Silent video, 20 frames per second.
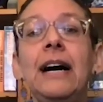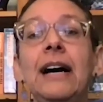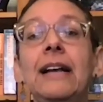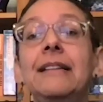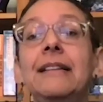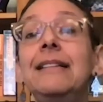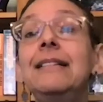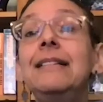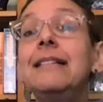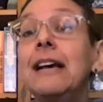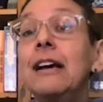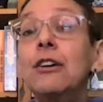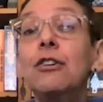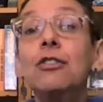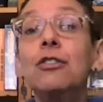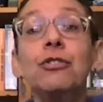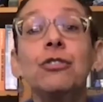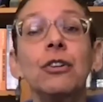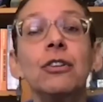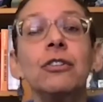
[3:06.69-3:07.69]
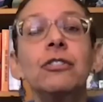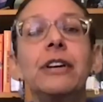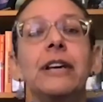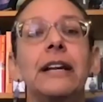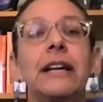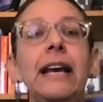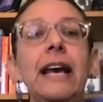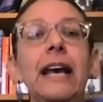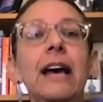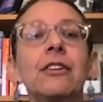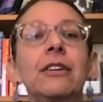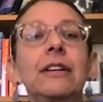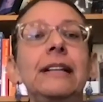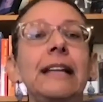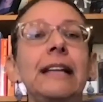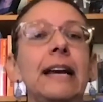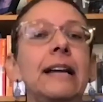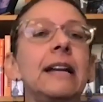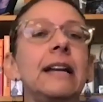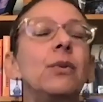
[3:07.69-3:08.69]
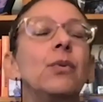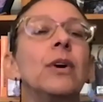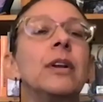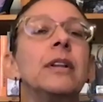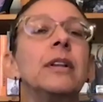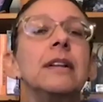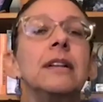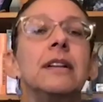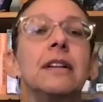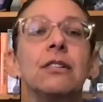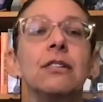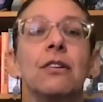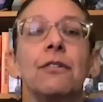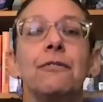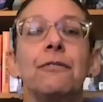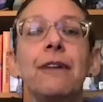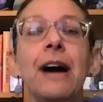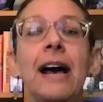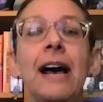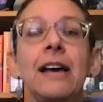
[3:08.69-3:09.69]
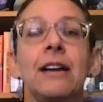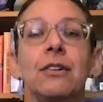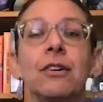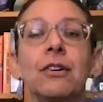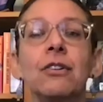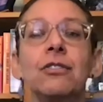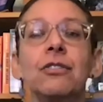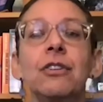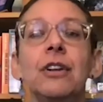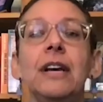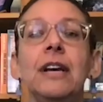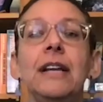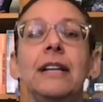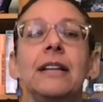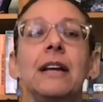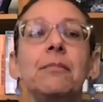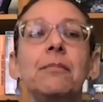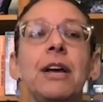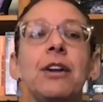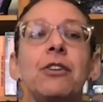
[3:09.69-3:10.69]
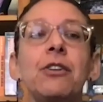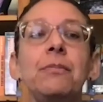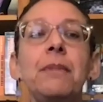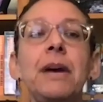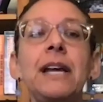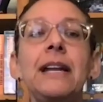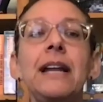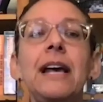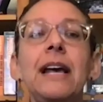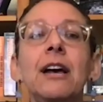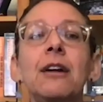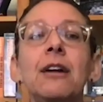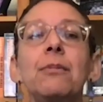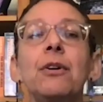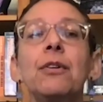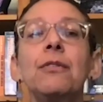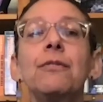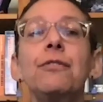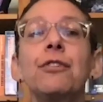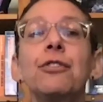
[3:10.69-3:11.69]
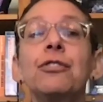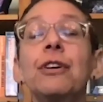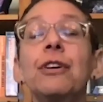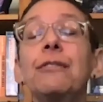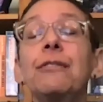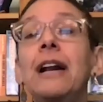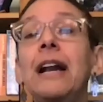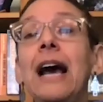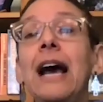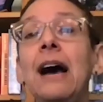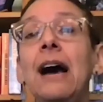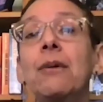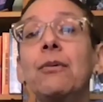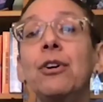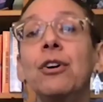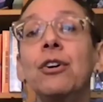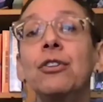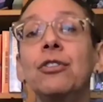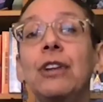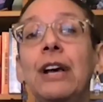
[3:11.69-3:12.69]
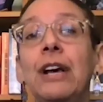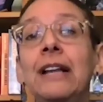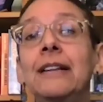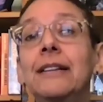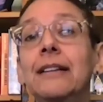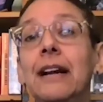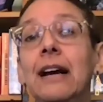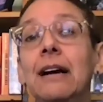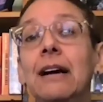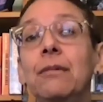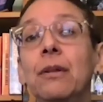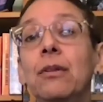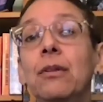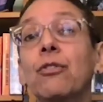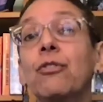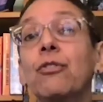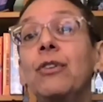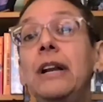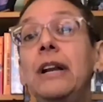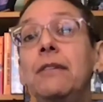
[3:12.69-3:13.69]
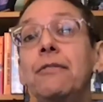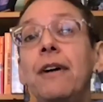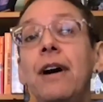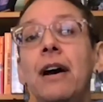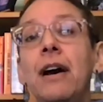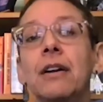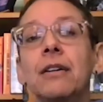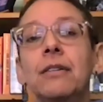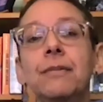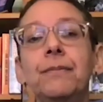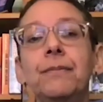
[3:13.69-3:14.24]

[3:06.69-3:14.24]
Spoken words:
These aerosols can carry tiny quantities of virus that may remain airborne for several hours and travel really far.